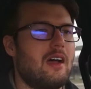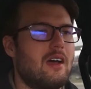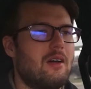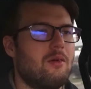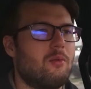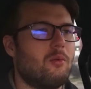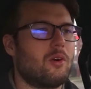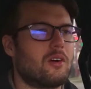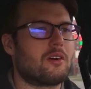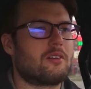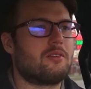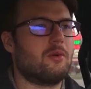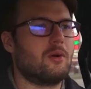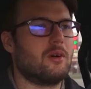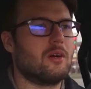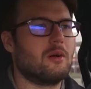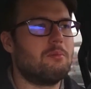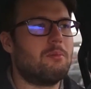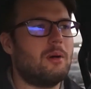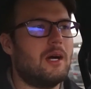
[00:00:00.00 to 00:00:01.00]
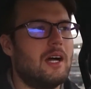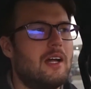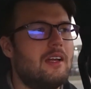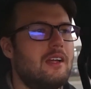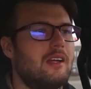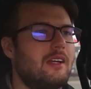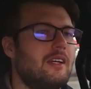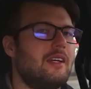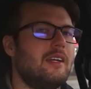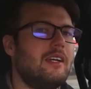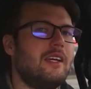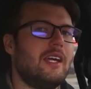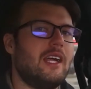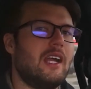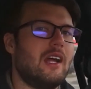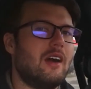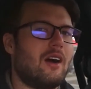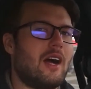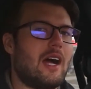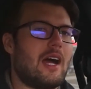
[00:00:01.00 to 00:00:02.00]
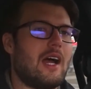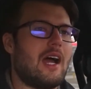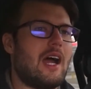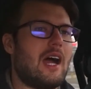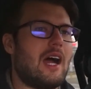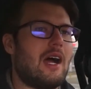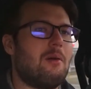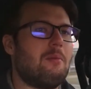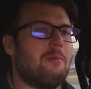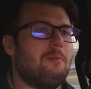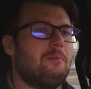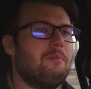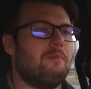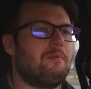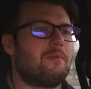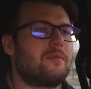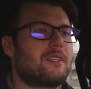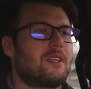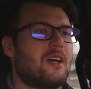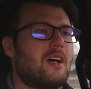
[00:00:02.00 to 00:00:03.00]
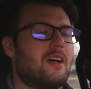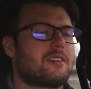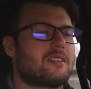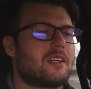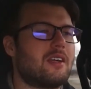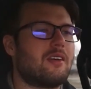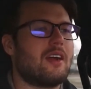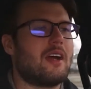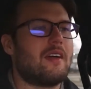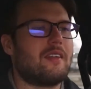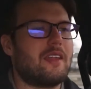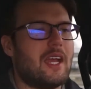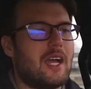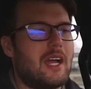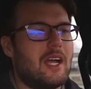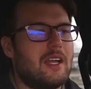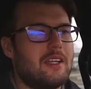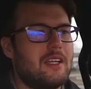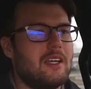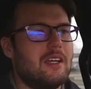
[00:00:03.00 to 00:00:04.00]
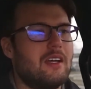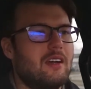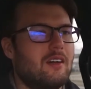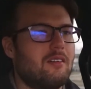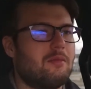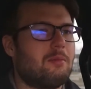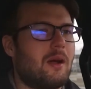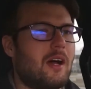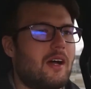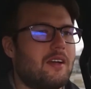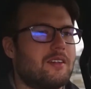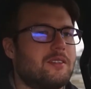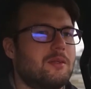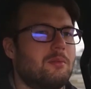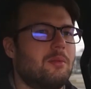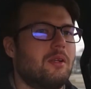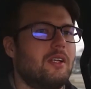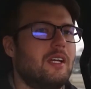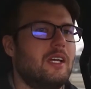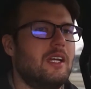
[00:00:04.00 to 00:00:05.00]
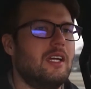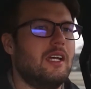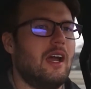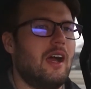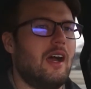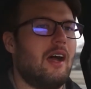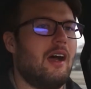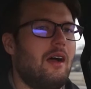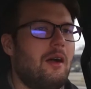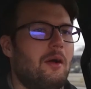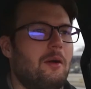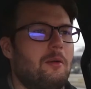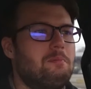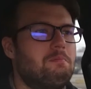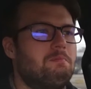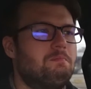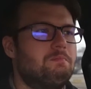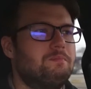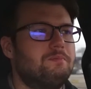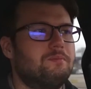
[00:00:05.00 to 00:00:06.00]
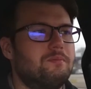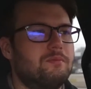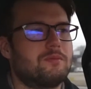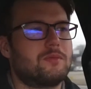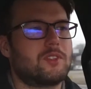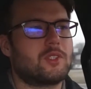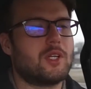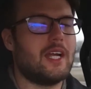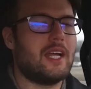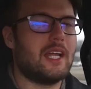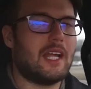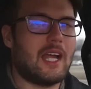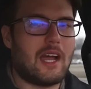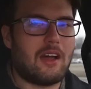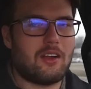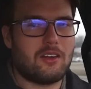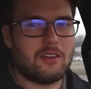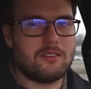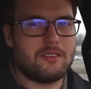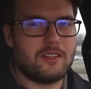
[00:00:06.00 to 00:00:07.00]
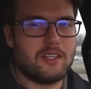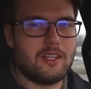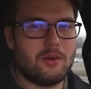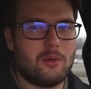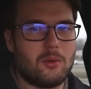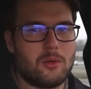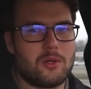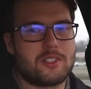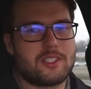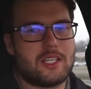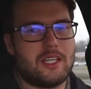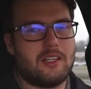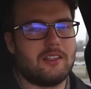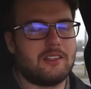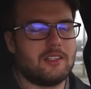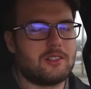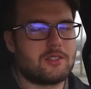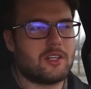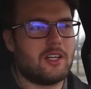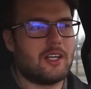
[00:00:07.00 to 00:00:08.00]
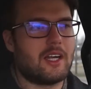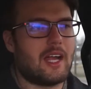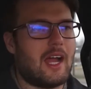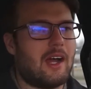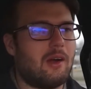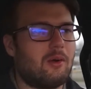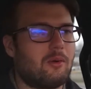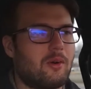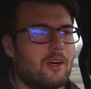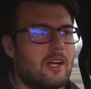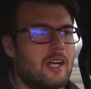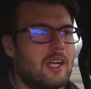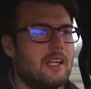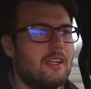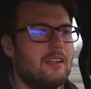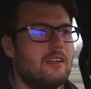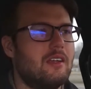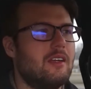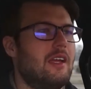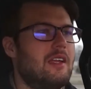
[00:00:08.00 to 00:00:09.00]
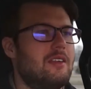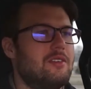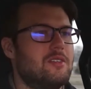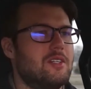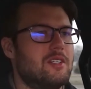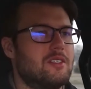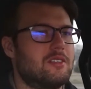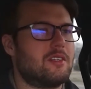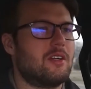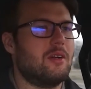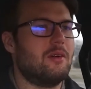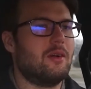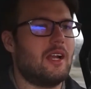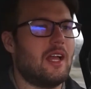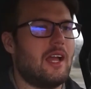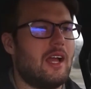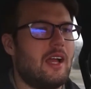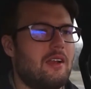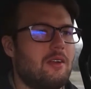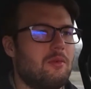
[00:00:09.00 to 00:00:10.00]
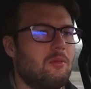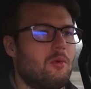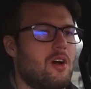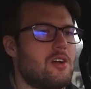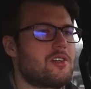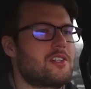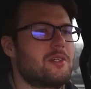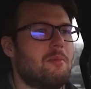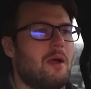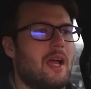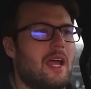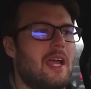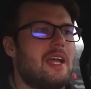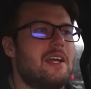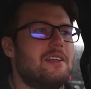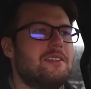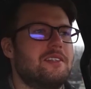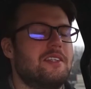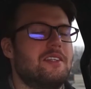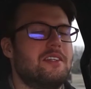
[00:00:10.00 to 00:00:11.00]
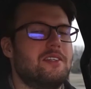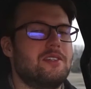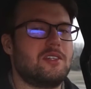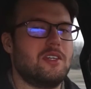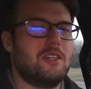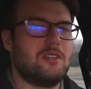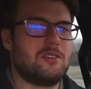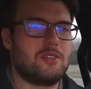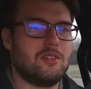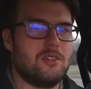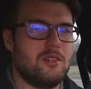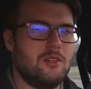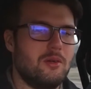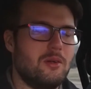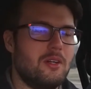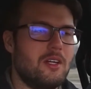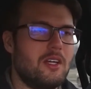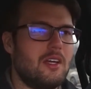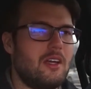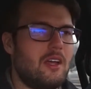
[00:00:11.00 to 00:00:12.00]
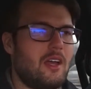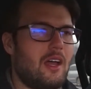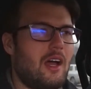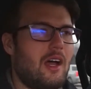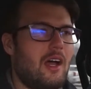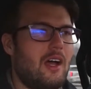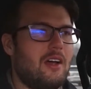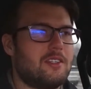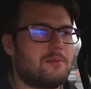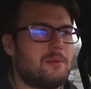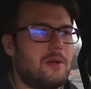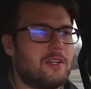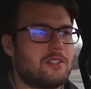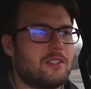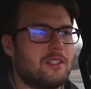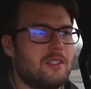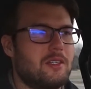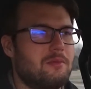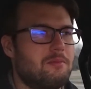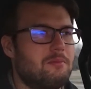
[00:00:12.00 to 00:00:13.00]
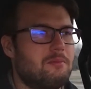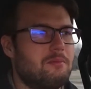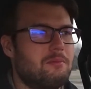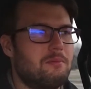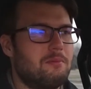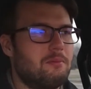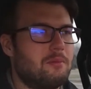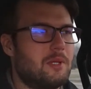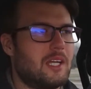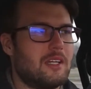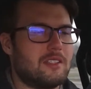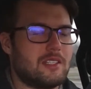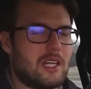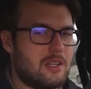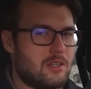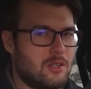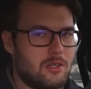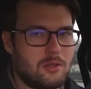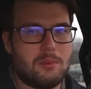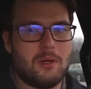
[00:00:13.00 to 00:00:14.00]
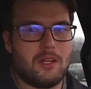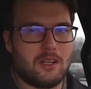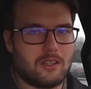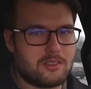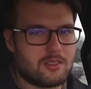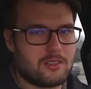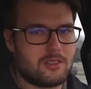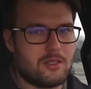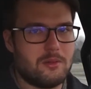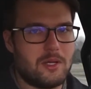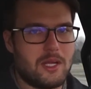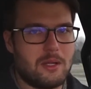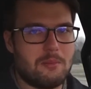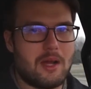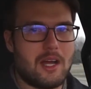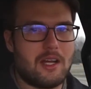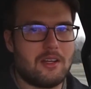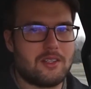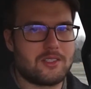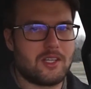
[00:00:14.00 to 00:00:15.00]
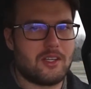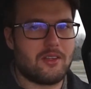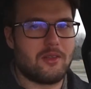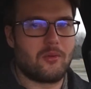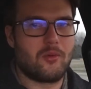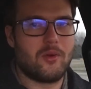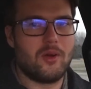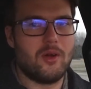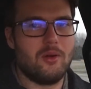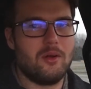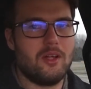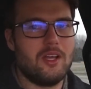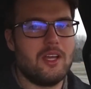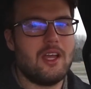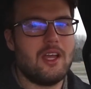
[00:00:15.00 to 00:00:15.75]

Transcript: work for it. But I'm tossing around the idea of possibly trading out of it or selling the truck outright and just going ahead and washing my hands of this issue, especially because I do put so many miles on the road.